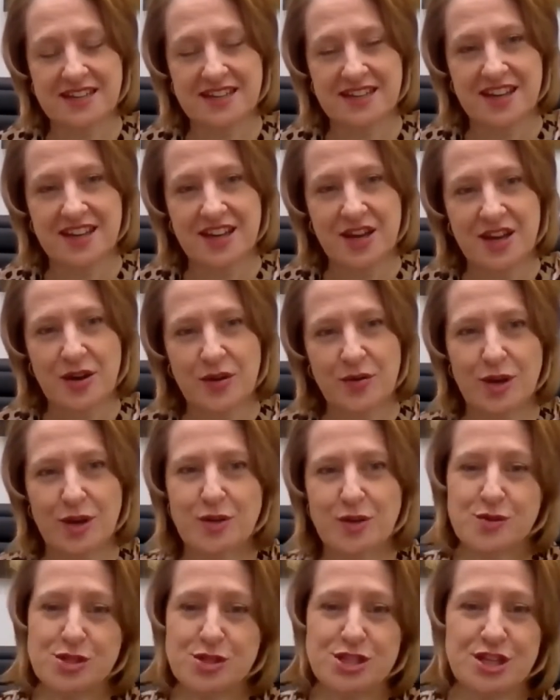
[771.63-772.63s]
But of
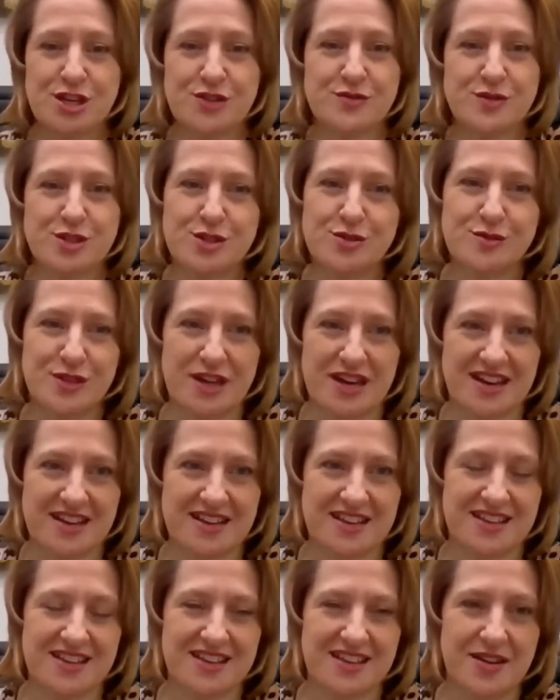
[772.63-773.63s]
course, you don't do that.
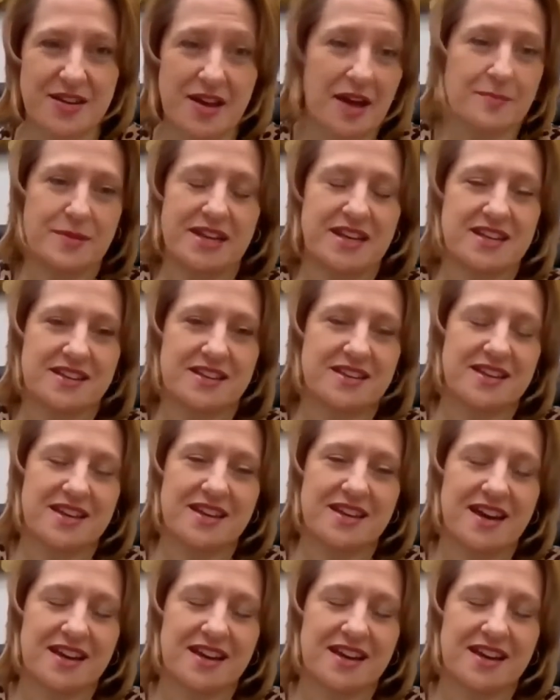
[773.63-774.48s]
I mean,